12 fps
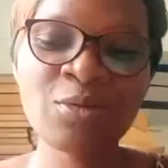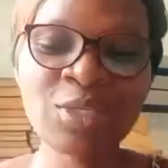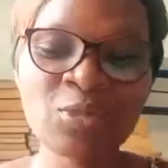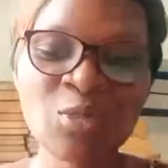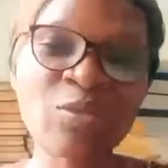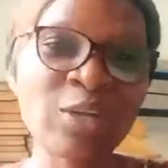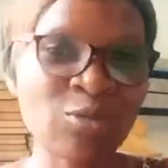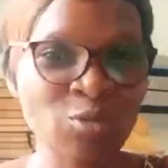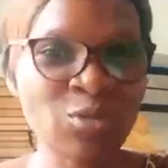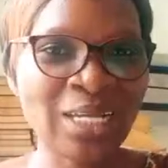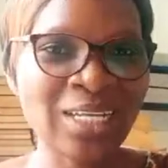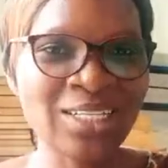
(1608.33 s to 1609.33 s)
one of the
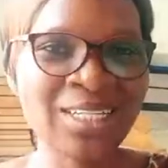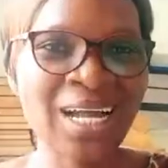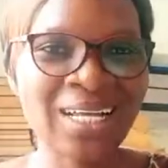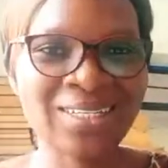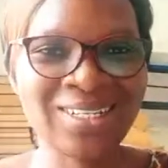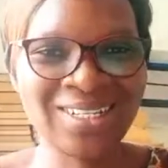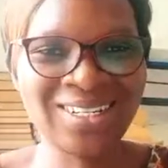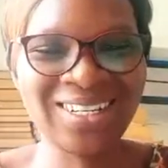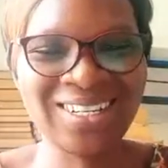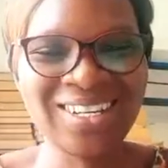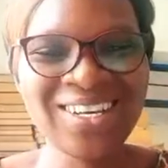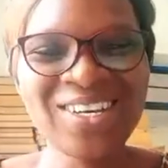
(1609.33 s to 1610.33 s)
tools I just discussed.
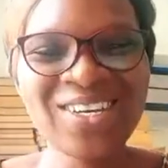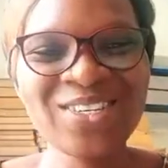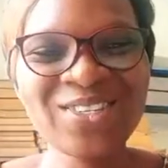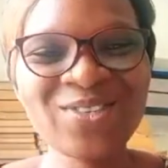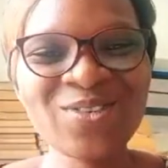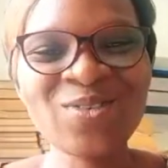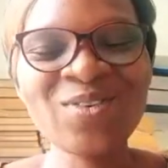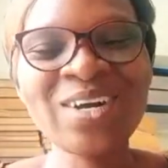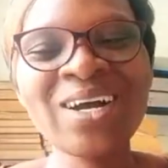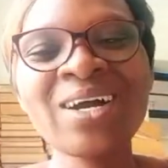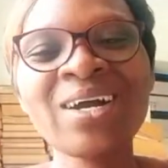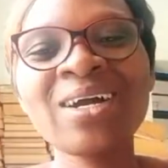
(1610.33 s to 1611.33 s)
So
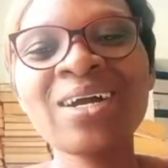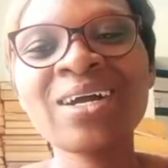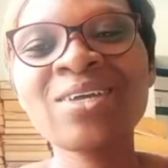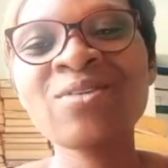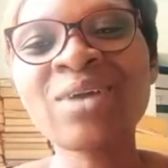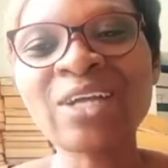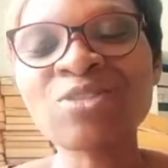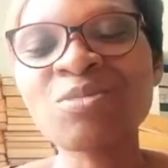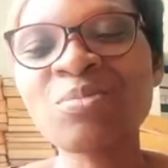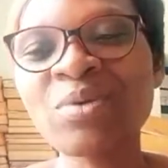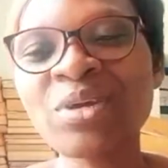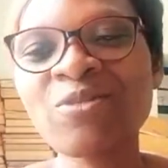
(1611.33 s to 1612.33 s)
you guys should be
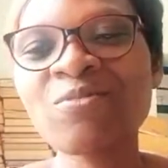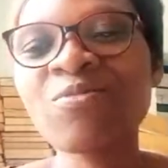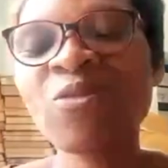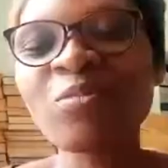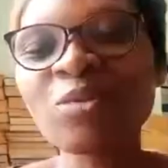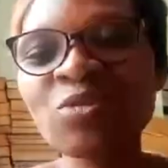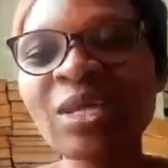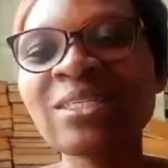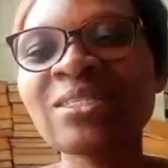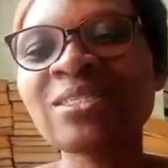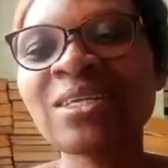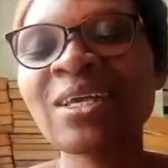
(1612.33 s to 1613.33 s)
praying for me to
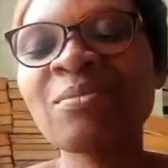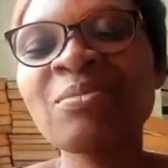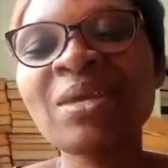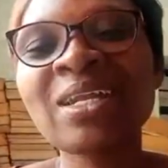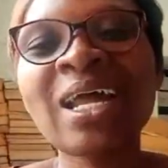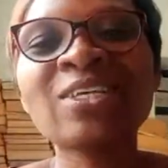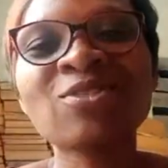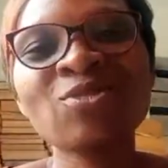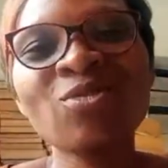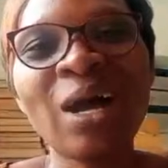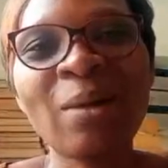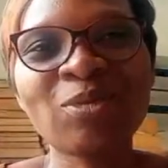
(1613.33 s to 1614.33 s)
get maybe a nice
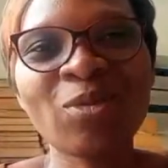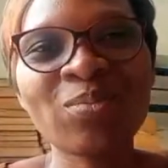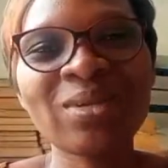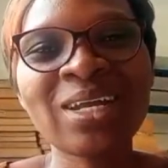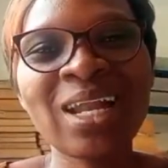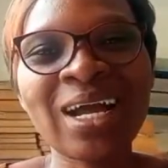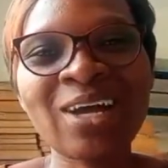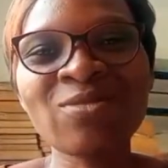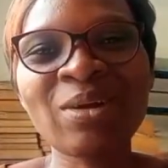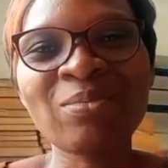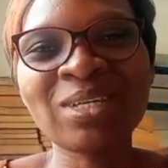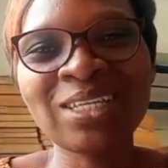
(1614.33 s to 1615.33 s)
new laptop. Then I can do
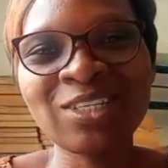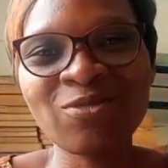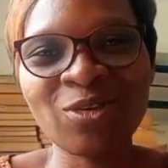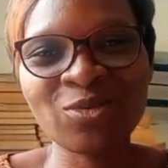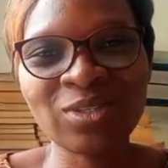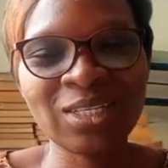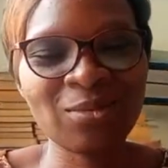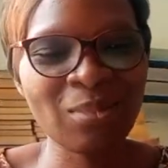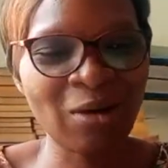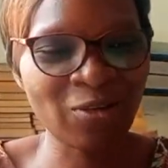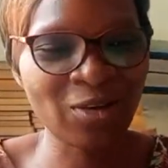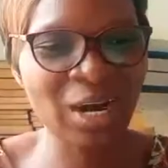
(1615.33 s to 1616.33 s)
the presentation for you to see.
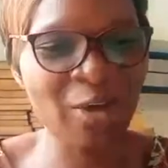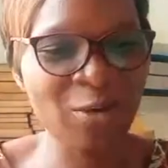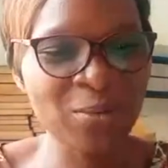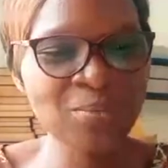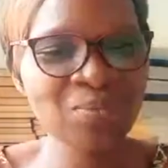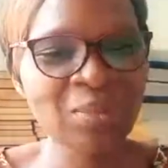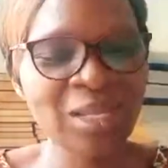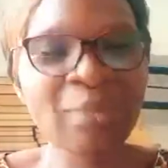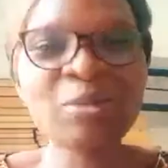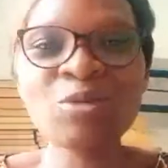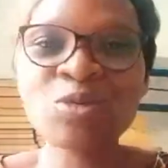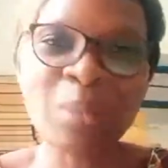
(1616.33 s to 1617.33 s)
But for now, let
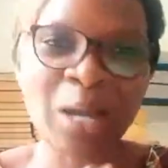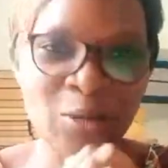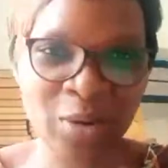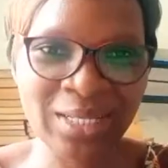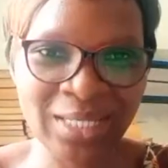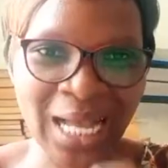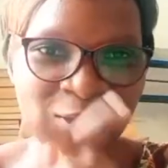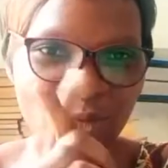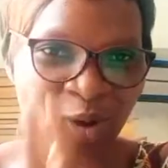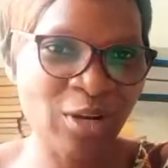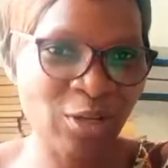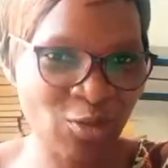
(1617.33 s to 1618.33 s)
me use my words as
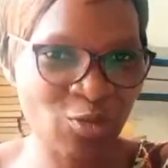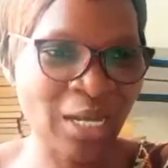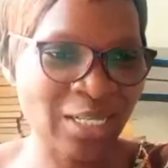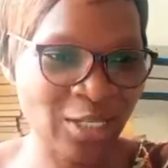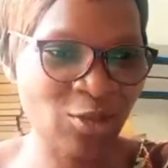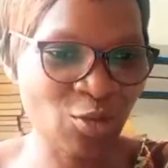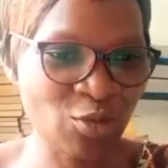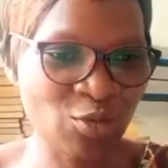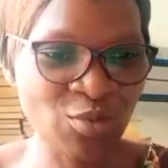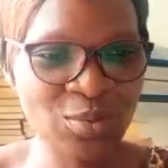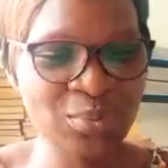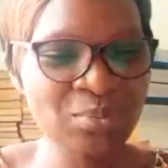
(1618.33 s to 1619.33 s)
one of the tools I just told you.
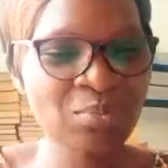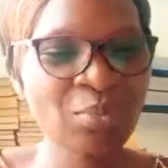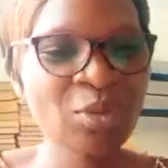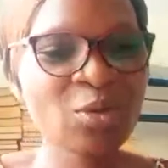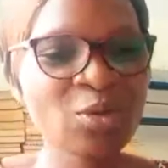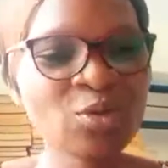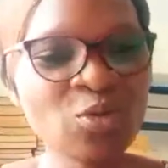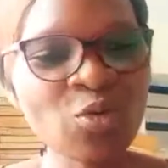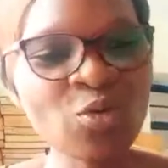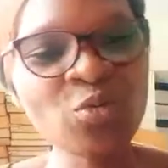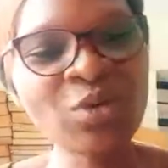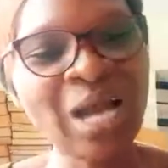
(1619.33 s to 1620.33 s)
So
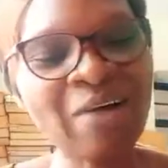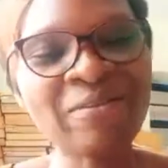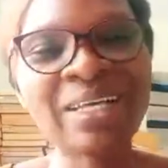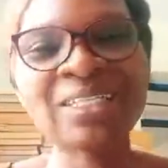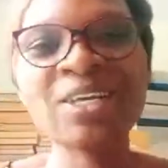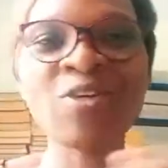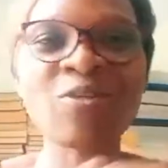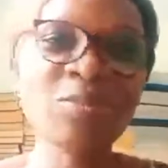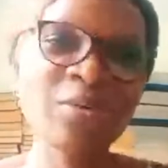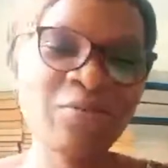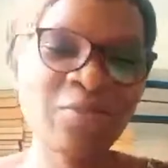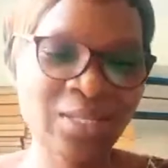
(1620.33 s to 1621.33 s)
we have a scale of
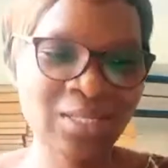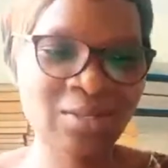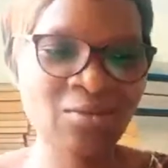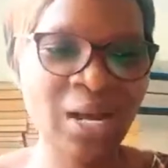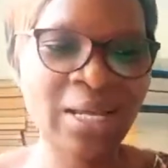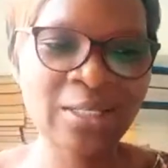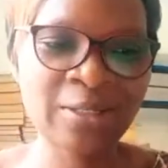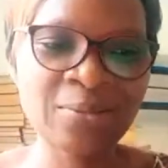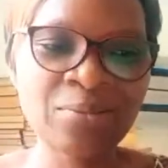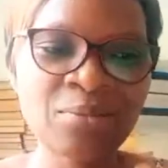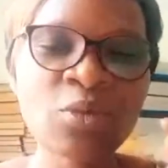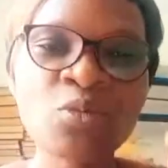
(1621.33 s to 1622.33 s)
preference, right?
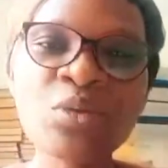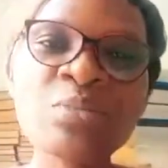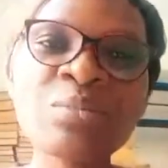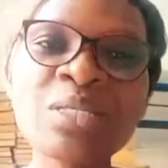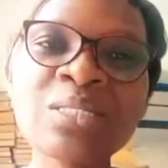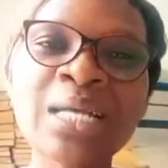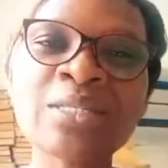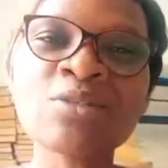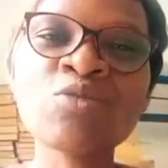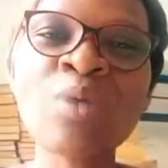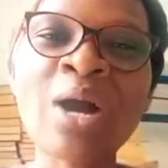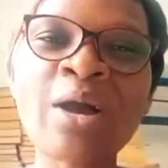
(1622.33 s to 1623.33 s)
Which means that
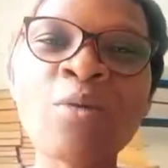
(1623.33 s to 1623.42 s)
you are